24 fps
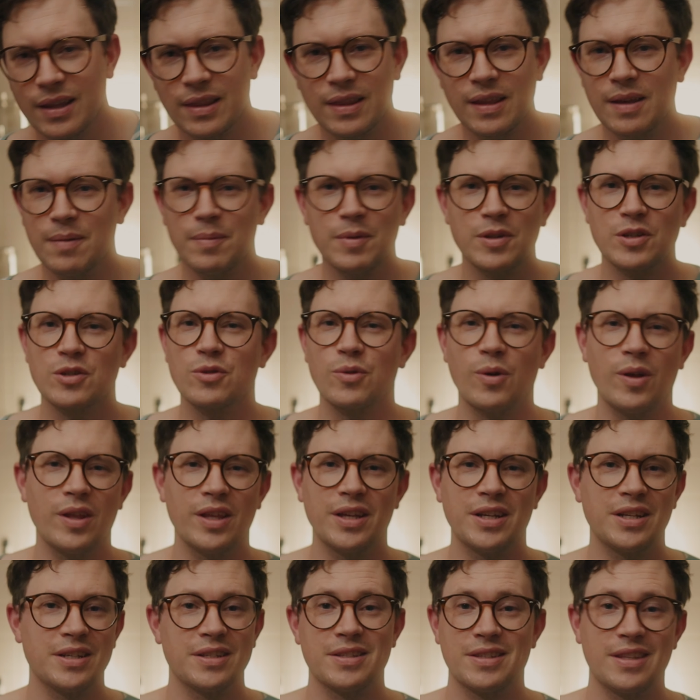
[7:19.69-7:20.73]
The image
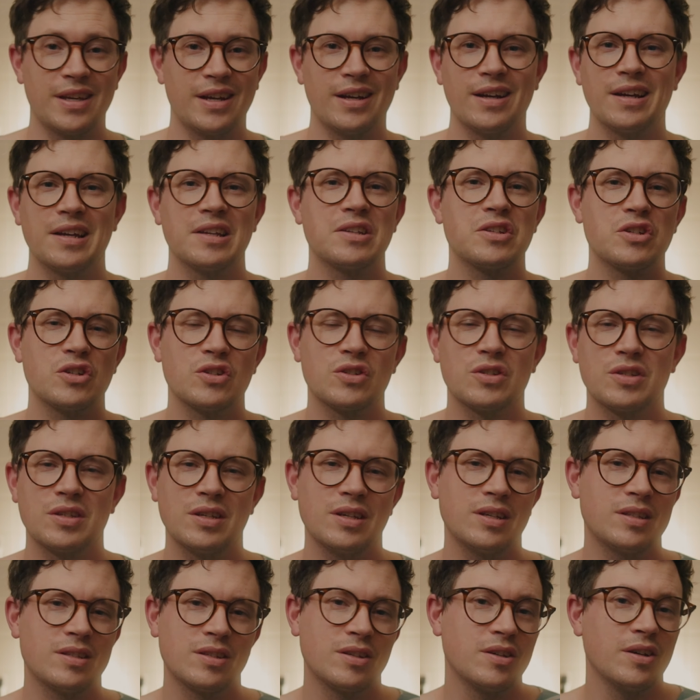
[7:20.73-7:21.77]
quality is there.
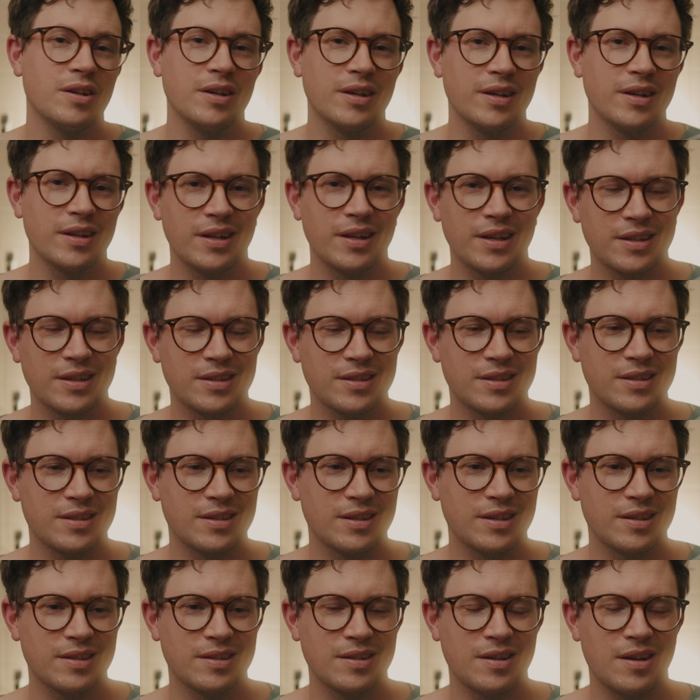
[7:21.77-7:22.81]
It's good.
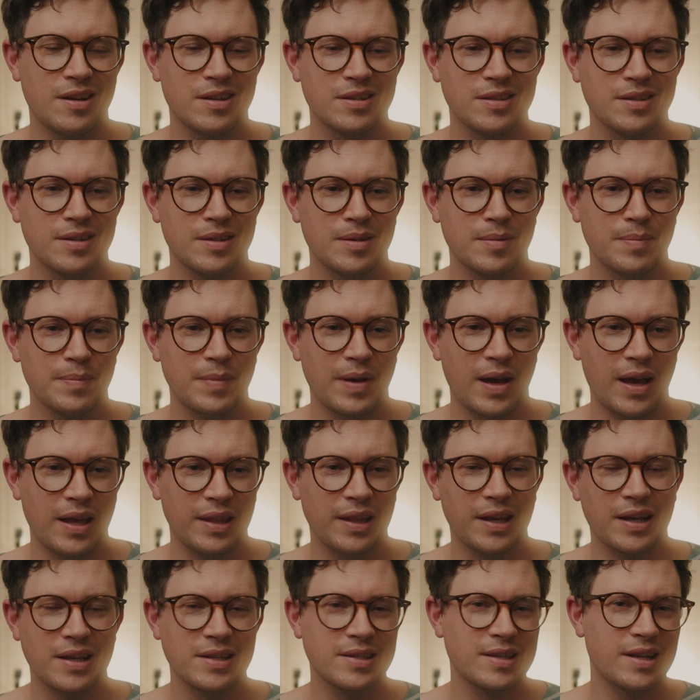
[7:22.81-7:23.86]
It's awesome.
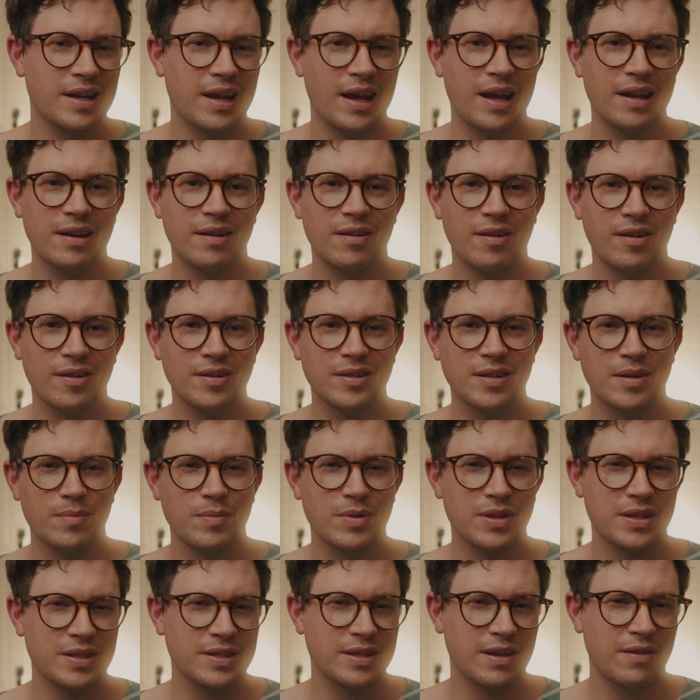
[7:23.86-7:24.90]
Like I said, I had a hard time
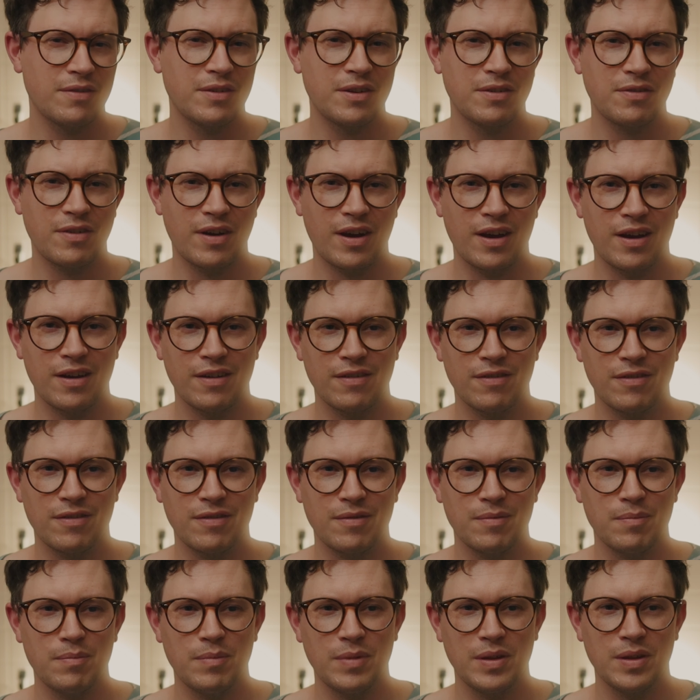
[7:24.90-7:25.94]
with the
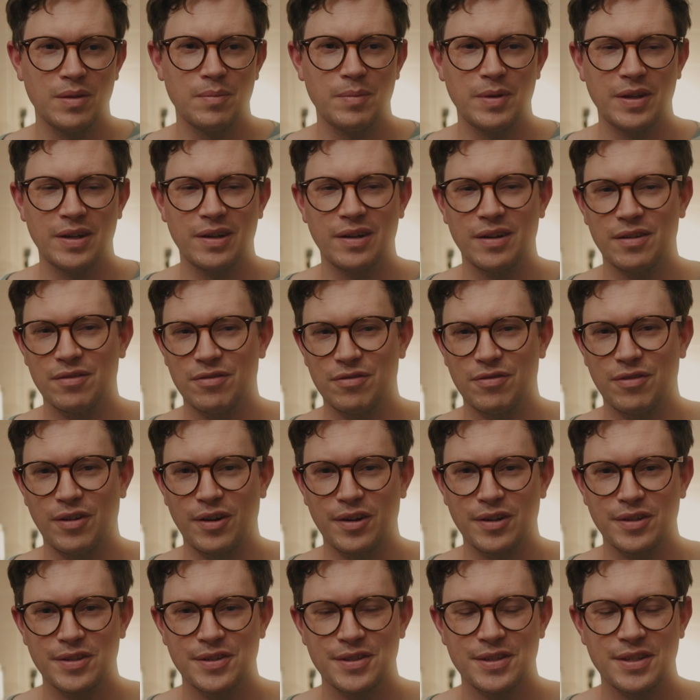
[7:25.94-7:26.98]
75mm at
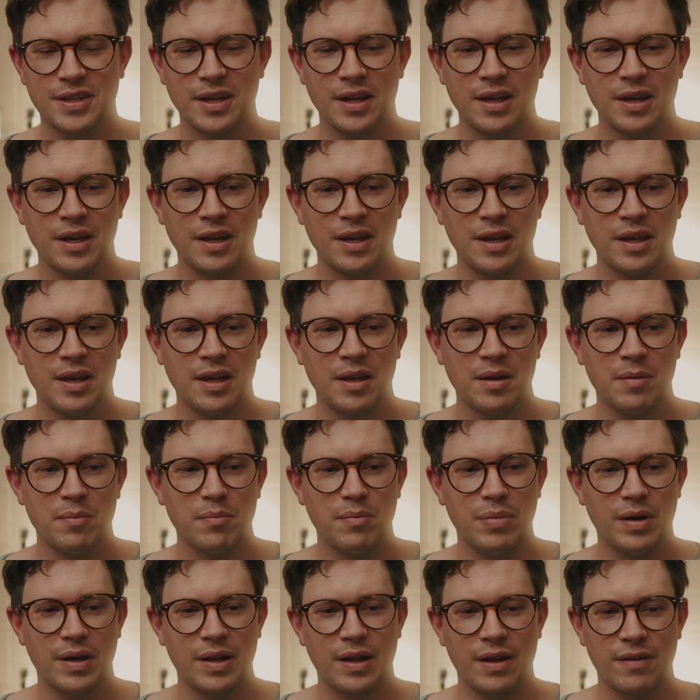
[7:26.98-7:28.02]
first,
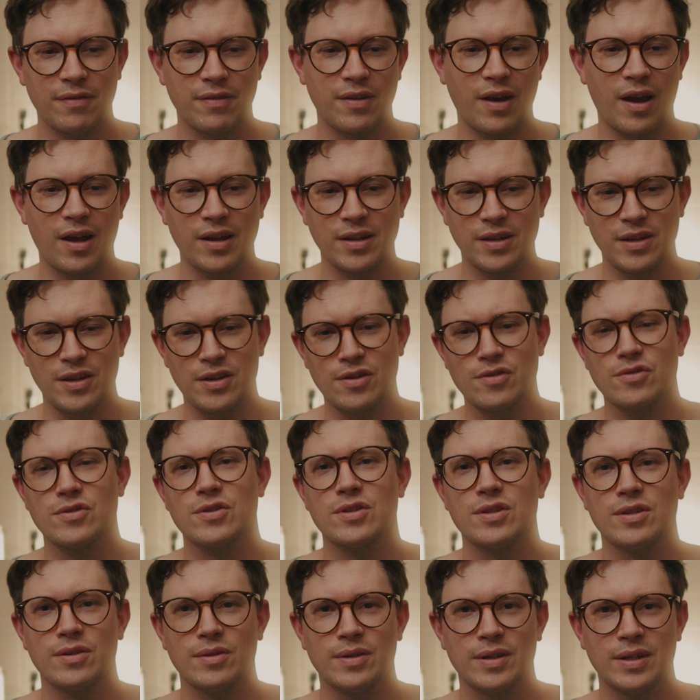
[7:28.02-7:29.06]
but I've gotten
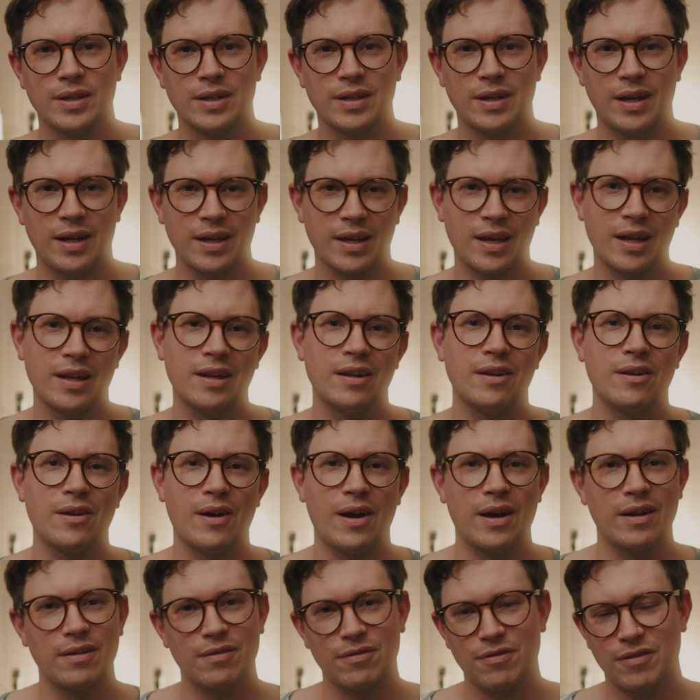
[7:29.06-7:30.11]
used to it. I kind of know
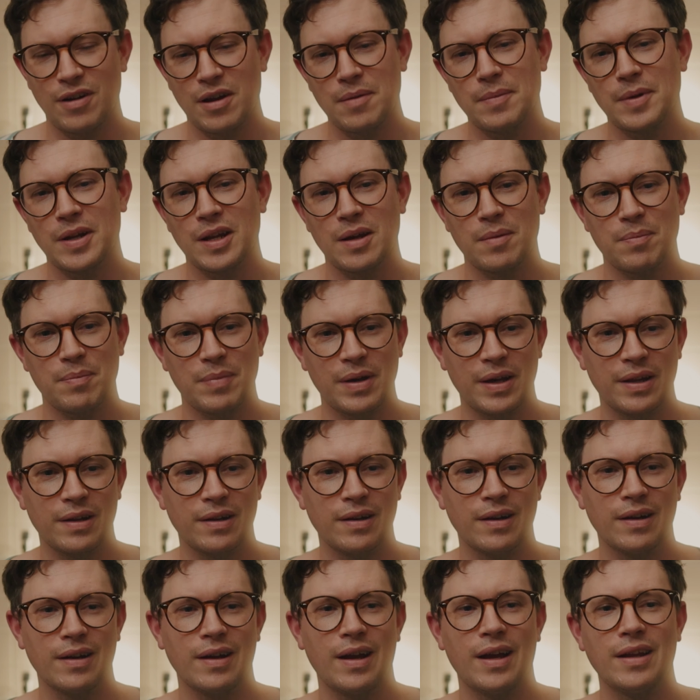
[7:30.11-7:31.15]
how to frame it up
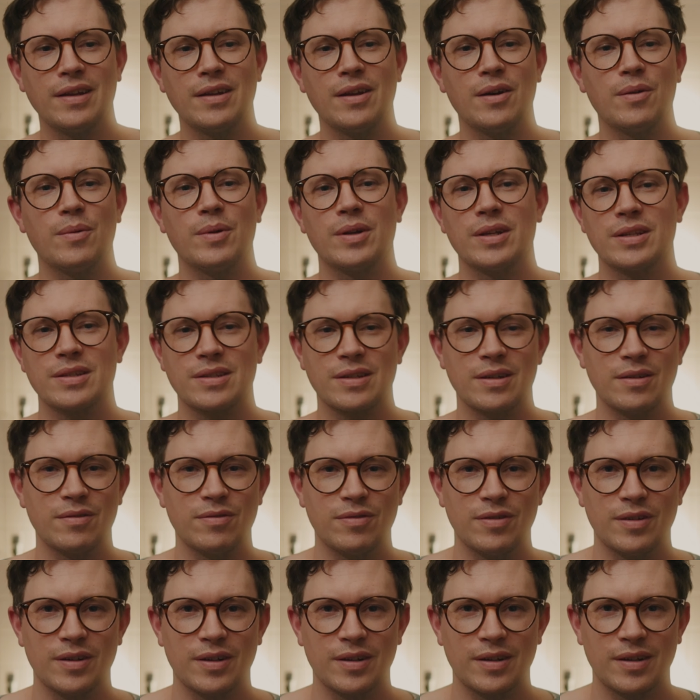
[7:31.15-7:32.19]
better. I know what it's good
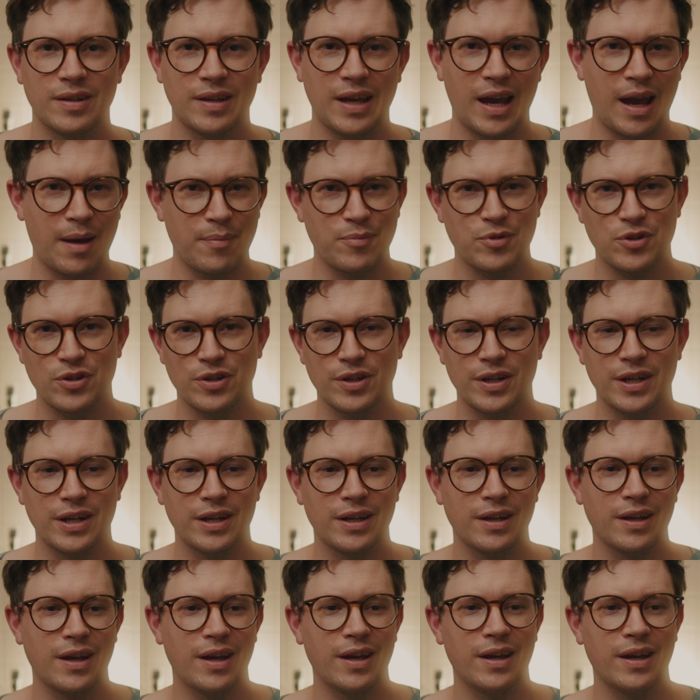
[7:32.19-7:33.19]
for capturing.